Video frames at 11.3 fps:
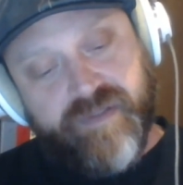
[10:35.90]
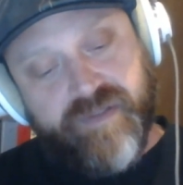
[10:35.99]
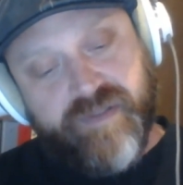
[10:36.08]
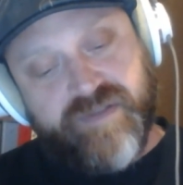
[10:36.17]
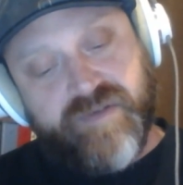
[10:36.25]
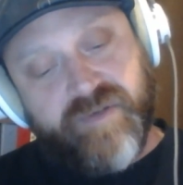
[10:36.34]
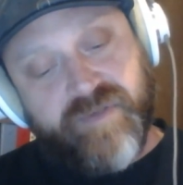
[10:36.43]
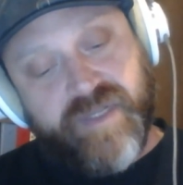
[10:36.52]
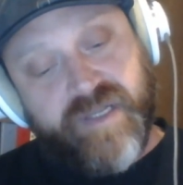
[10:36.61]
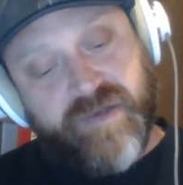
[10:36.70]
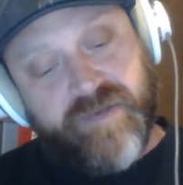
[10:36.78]
So here we
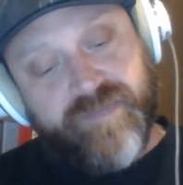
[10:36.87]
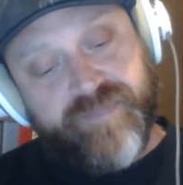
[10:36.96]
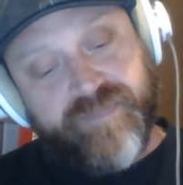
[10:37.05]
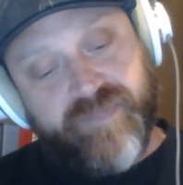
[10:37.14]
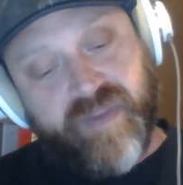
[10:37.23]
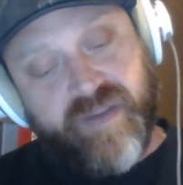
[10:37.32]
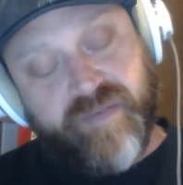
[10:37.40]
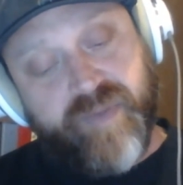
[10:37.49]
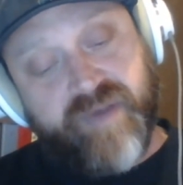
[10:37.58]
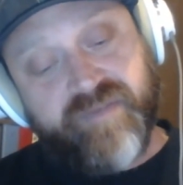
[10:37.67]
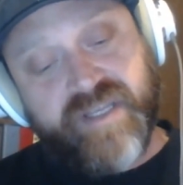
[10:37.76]
go.
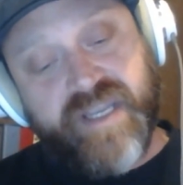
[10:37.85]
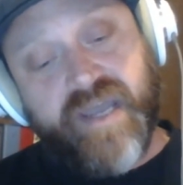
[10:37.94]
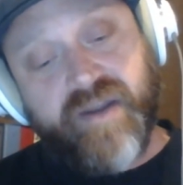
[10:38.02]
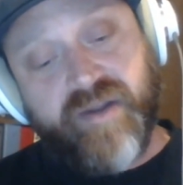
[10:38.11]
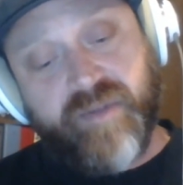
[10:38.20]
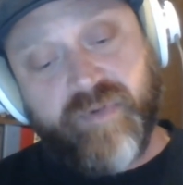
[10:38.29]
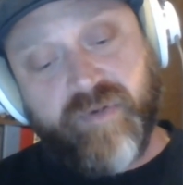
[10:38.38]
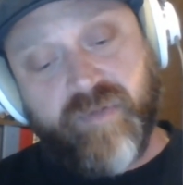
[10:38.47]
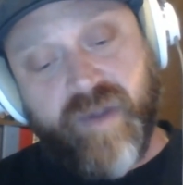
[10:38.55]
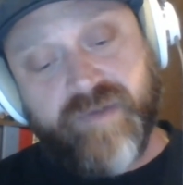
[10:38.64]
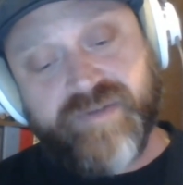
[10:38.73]
Beverly got up
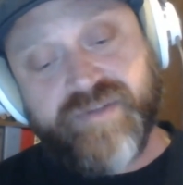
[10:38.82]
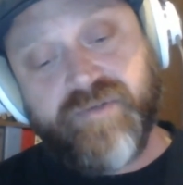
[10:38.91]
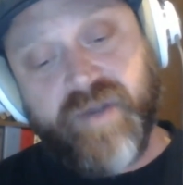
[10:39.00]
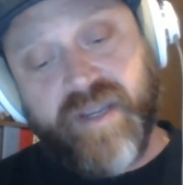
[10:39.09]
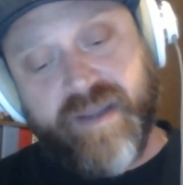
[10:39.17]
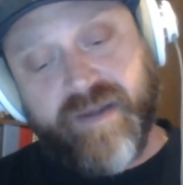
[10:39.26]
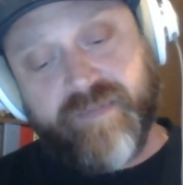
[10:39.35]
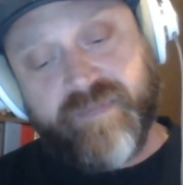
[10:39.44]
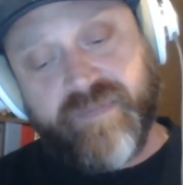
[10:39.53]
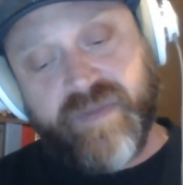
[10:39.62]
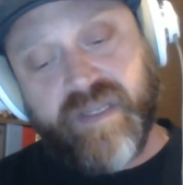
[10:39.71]
around 2
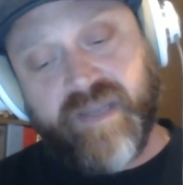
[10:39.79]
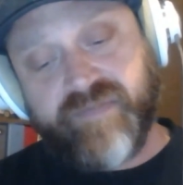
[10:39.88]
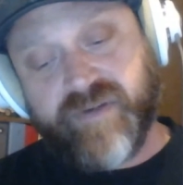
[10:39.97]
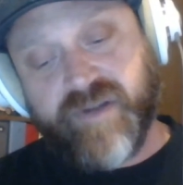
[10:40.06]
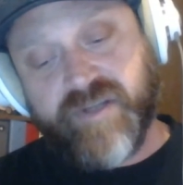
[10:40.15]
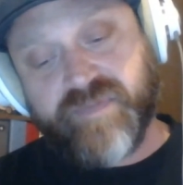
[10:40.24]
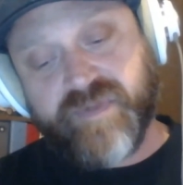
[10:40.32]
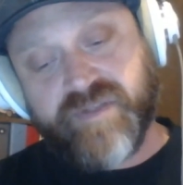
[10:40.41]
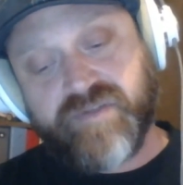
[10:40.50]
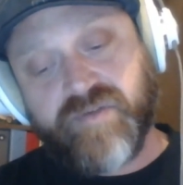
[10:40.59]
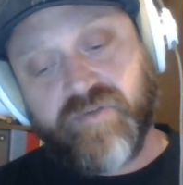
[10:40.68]
a.m. and left her husband
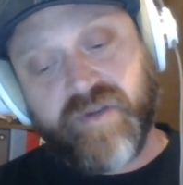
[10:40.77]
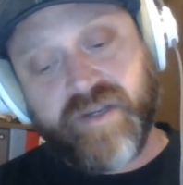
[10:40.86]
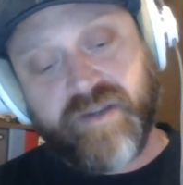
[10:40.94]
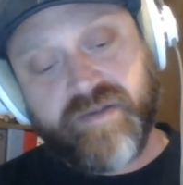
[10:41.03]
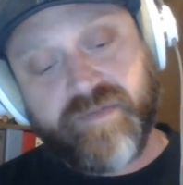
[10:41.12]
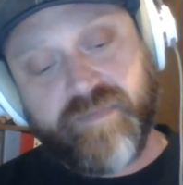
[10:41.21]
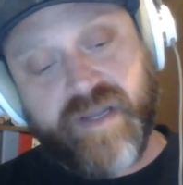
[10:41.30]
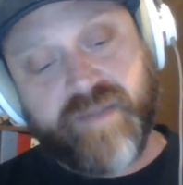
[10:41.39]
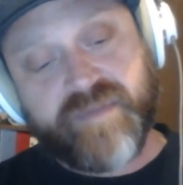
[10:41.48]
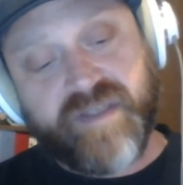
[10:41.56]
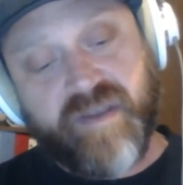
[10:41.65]
snoring by
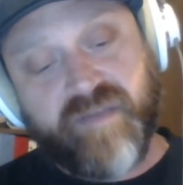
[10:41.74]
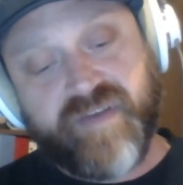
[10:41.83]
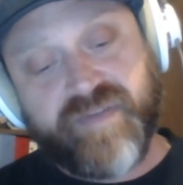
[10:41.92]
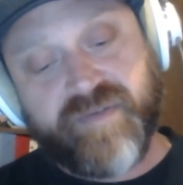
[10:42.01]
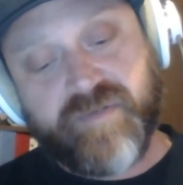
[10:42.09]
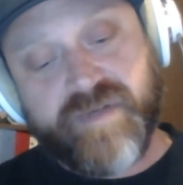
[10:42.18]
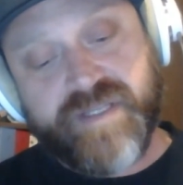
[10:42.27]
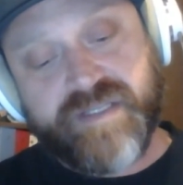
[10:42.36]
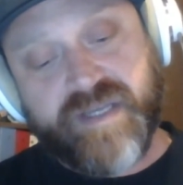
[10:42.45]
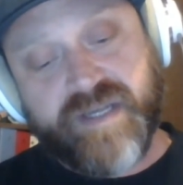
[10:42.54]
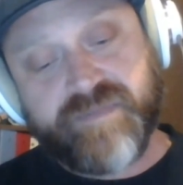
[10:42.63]
himself on their queen
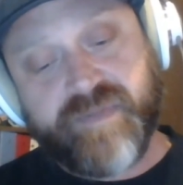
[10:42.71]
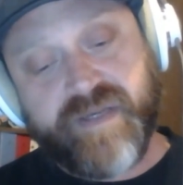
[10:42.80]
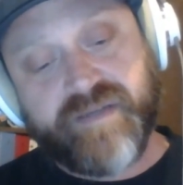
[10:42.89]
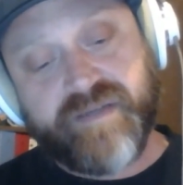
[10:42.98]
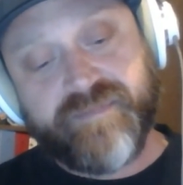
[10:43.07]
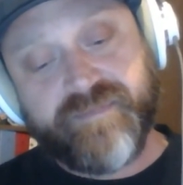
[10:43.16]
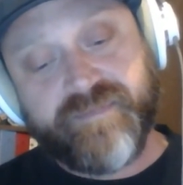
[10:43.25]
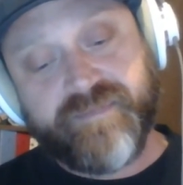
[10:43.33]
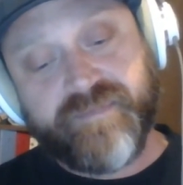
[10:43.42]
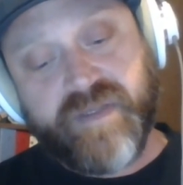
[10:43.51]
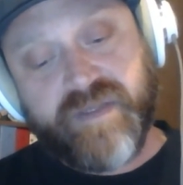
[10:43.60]
size bed.
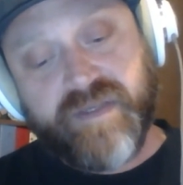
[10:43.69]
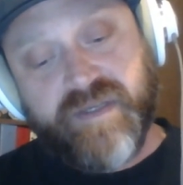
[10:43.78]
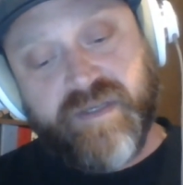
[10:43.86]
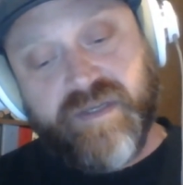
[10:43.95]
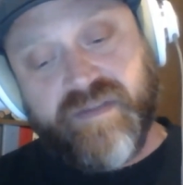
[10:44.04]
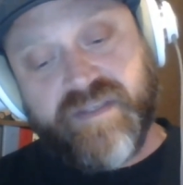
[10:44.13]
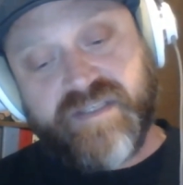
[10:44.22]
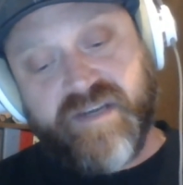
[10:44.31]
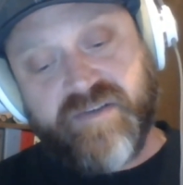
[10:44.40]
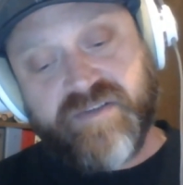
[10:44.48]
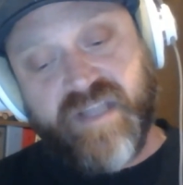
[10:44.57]
The
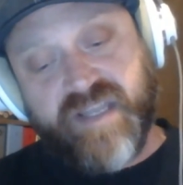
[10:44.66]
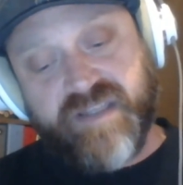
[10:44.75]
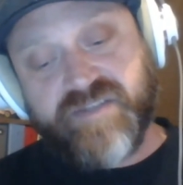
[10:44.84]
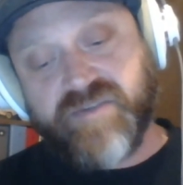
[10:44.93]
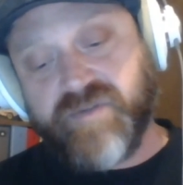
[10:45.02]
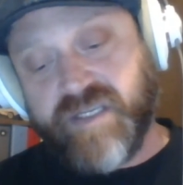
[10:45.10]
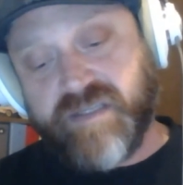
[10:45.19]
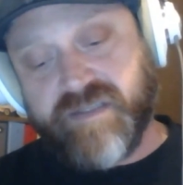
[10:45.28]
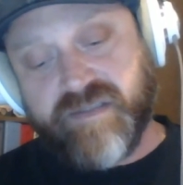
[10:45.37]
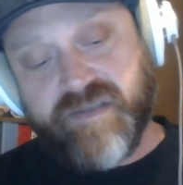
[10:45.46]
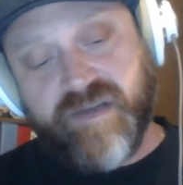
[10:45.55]
stairs lightly
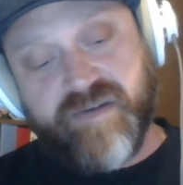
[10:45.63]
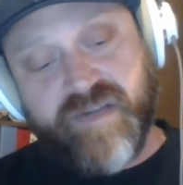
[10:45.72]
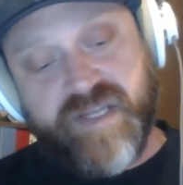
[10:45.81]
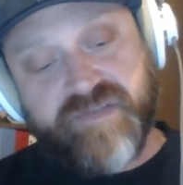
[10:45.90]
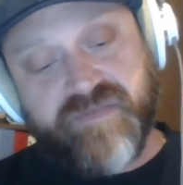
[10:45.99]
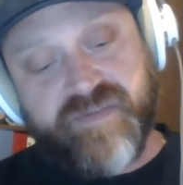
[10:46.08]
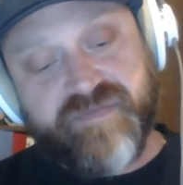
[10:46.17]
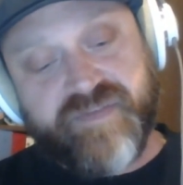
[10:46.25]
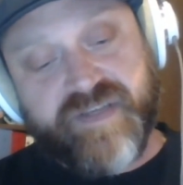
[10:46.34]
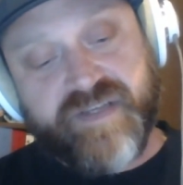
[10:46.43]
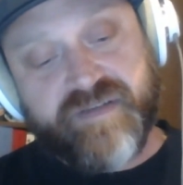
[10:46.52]
squeaked under each of their
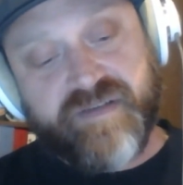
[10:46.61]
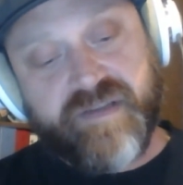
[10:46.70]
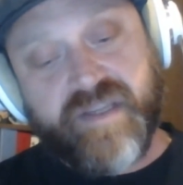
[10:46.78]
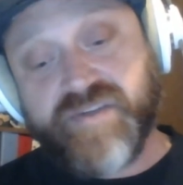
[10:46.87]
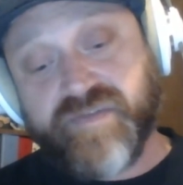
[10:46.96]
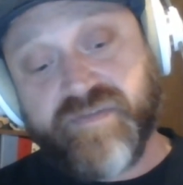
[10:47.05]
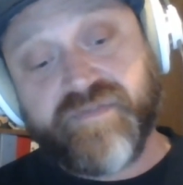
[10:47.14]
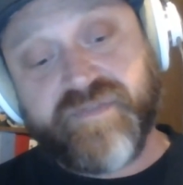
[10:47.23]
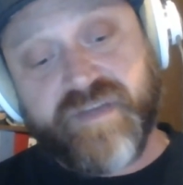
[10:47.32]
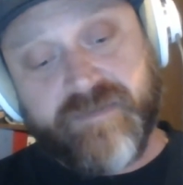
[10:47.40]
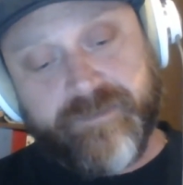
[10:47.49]
feet, each of her
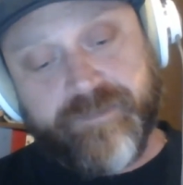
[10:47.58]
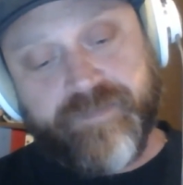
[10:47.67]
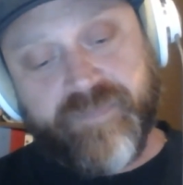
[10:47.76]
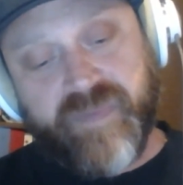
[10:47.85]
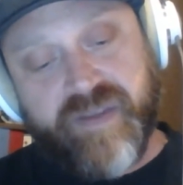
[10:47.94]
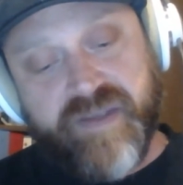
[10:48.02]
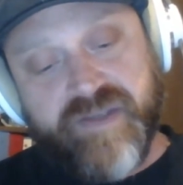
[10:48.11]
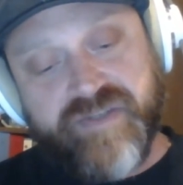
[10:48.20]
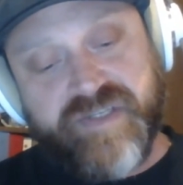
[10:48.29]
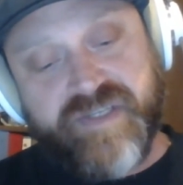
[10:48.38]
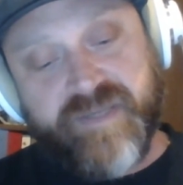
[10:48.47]
feet.
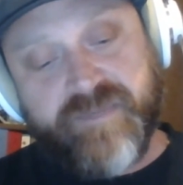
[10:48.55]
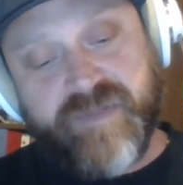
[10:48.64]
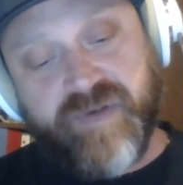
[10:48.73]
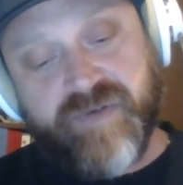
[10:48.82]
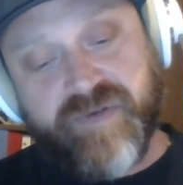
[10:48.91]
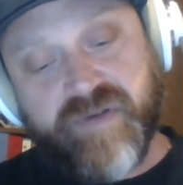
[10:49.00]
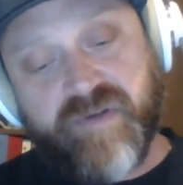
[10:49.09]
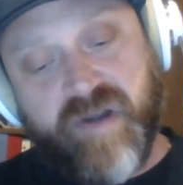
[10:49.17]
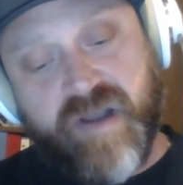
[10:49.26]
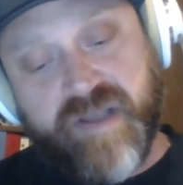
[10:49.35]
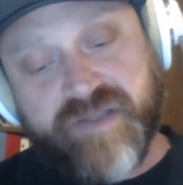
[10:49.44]
She tiptoed
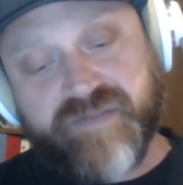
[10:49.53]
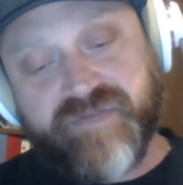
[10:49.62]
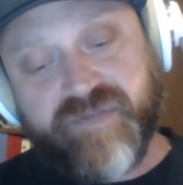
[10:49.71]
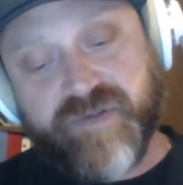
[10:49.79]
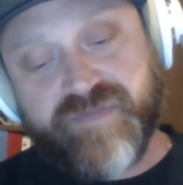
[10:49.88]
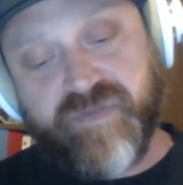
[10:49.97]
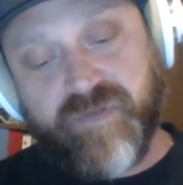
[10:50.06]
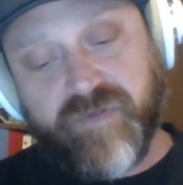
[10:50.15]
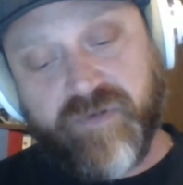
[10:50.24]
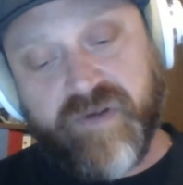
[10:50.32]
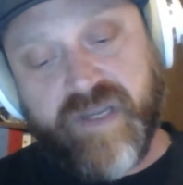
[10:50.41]
across the first
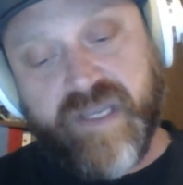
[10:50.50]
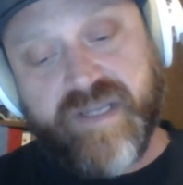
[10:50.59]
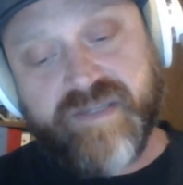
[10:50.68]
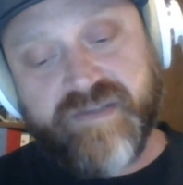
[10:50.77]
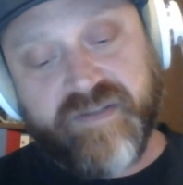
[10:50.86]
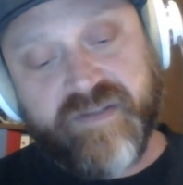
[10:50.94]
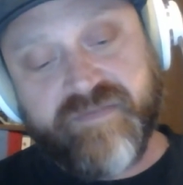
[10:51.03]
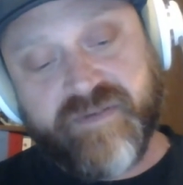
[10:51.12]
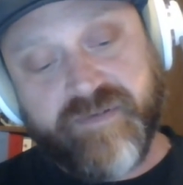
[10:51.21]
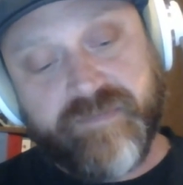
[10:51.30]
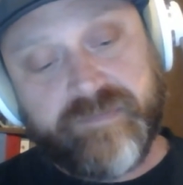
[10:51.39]
floor and into the living
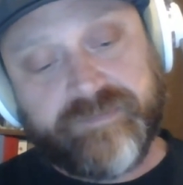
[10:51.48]
room.